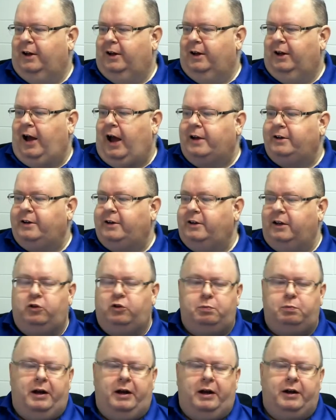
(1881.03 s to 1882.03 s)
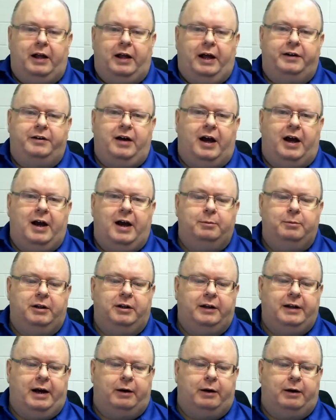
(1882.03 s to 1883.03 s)
I did spend a lot of time,
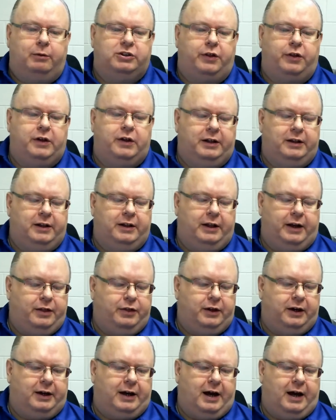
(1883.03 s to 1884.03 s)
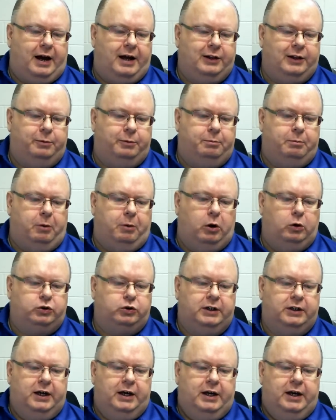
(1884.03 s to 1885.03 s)
and that was the thing that I think I learned
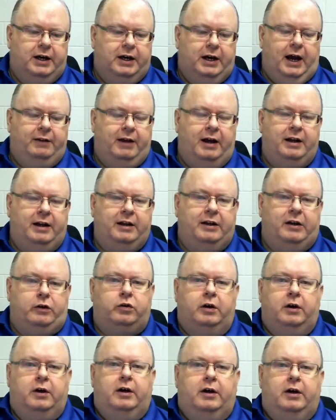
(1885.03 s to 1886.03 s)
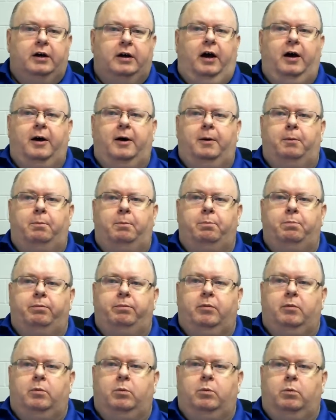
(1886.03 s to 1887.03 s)
most, and that is the
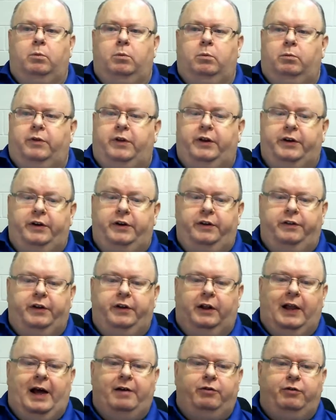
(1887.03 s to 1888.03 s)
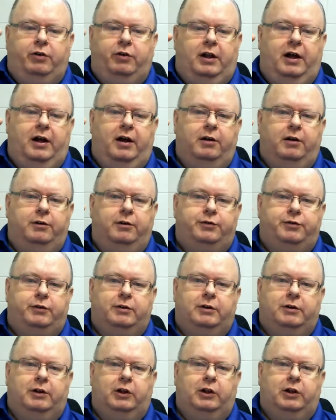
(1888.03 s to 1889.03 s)
level of
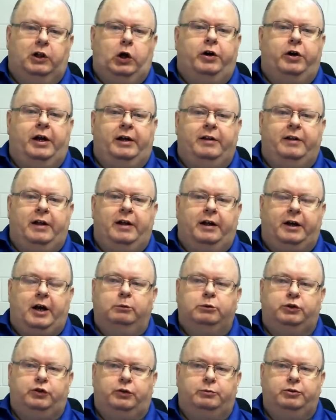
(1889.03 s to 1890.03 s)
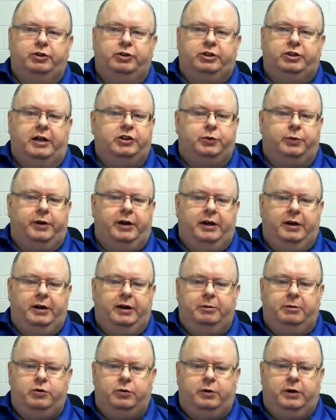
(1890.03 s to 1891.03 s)
learning that comes from sensory
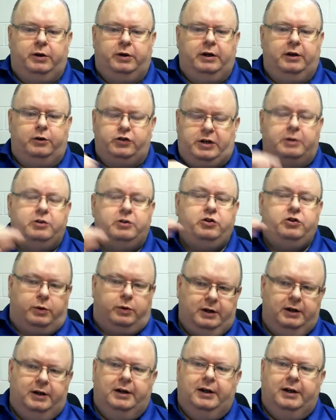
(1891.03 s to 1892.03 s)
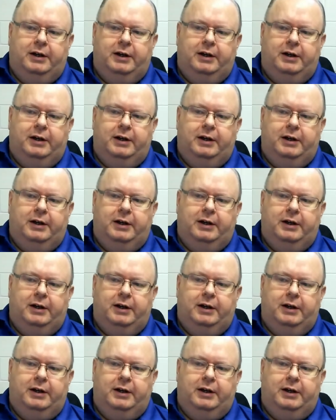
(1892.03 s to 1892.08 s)
imagery or sensory